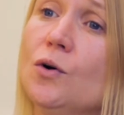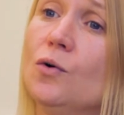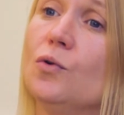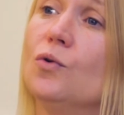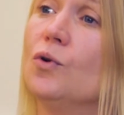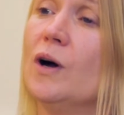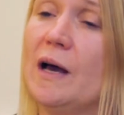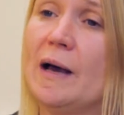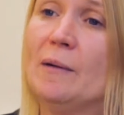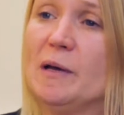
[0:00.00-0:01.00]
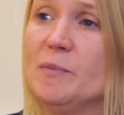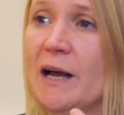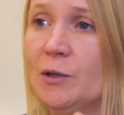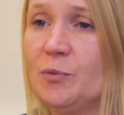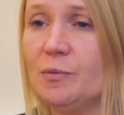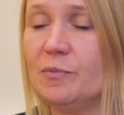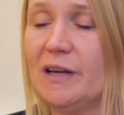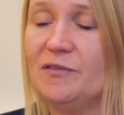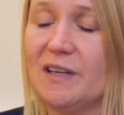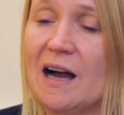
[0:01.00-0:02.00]
or maybe help them
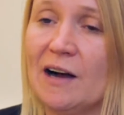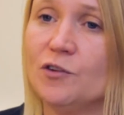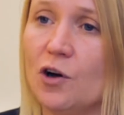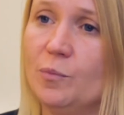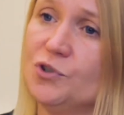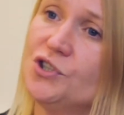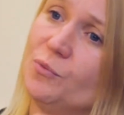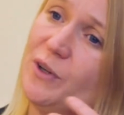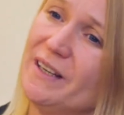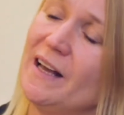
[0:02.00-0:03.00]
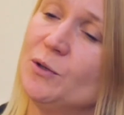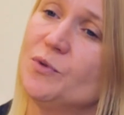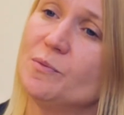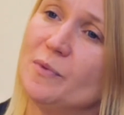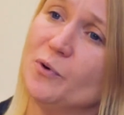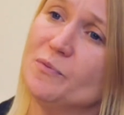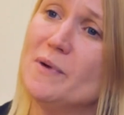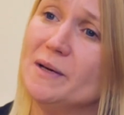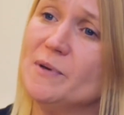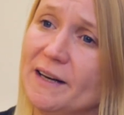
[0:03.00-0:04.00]
if they have got a budget, and we can help them with
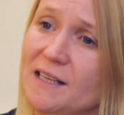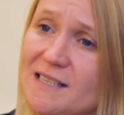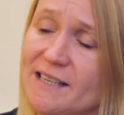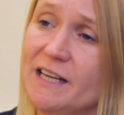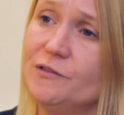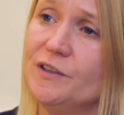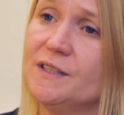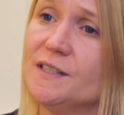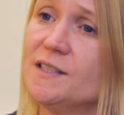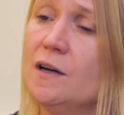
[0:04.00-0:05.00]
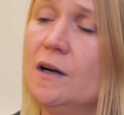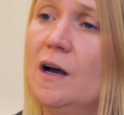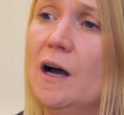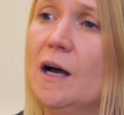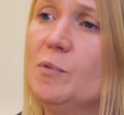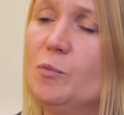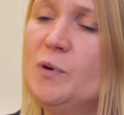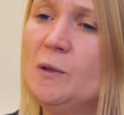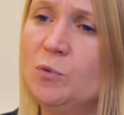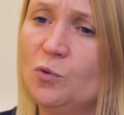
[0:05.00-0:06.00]
maybe any savings. But
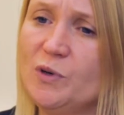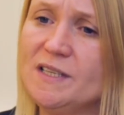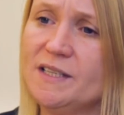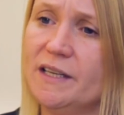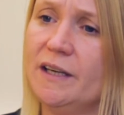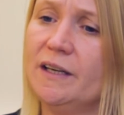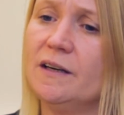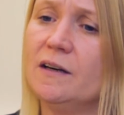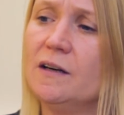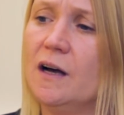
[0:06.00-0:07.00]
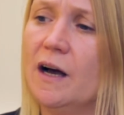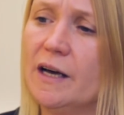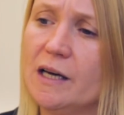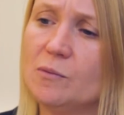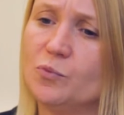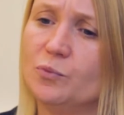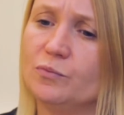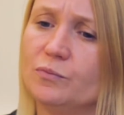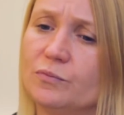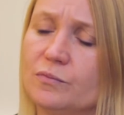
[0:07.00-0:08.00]
people we see
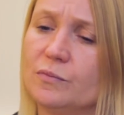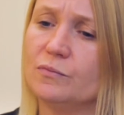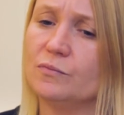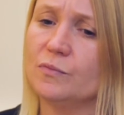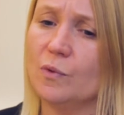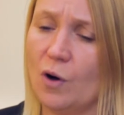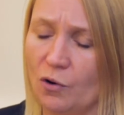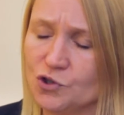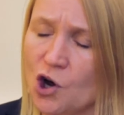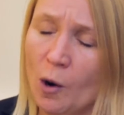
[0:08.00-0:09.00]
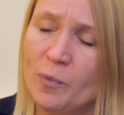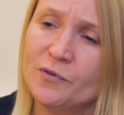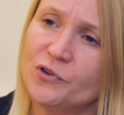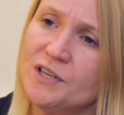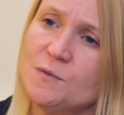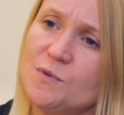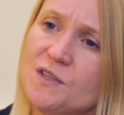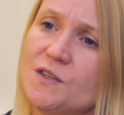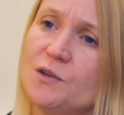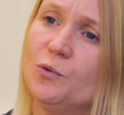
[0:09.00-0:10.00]
on top of
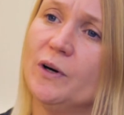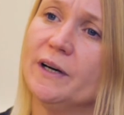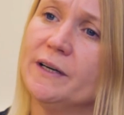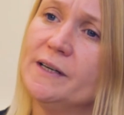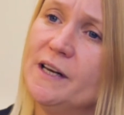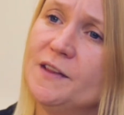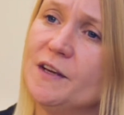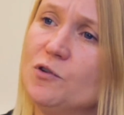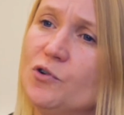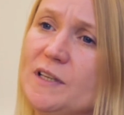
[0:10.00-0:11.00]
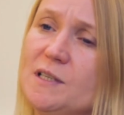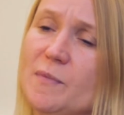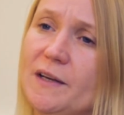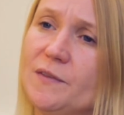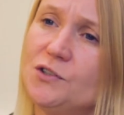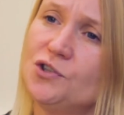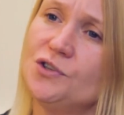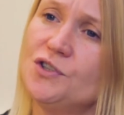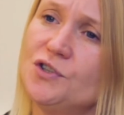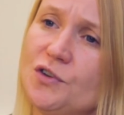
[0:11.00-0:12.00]
Christmas, as it were, they've already made their
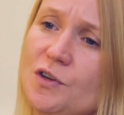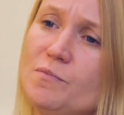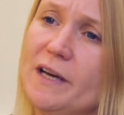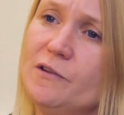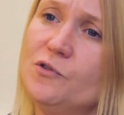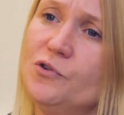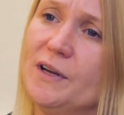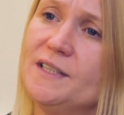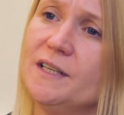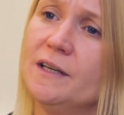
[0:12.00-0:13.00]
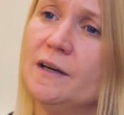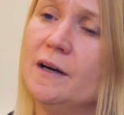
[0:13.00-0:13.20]
choices, so they may have already